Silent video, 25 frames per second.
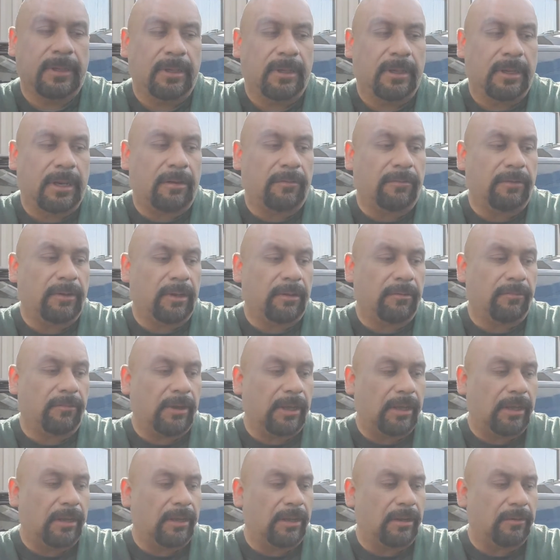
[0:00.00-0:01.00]
And that really
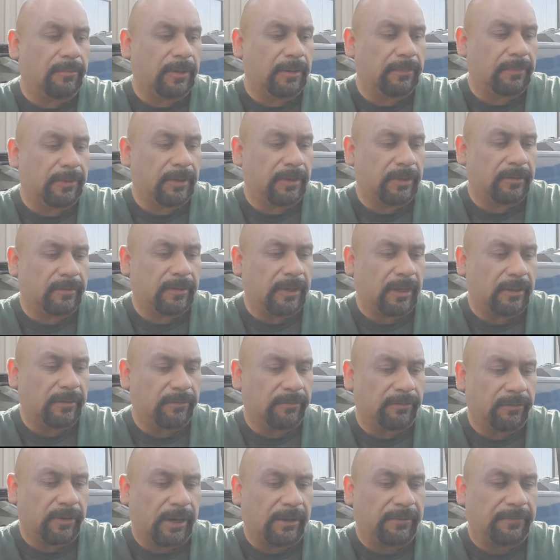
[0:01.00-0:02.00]
weighed on me, because that's
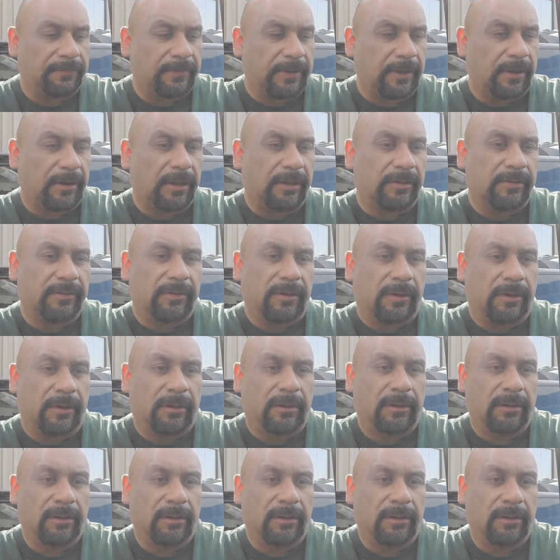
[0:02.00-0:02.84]
what I felt I saw,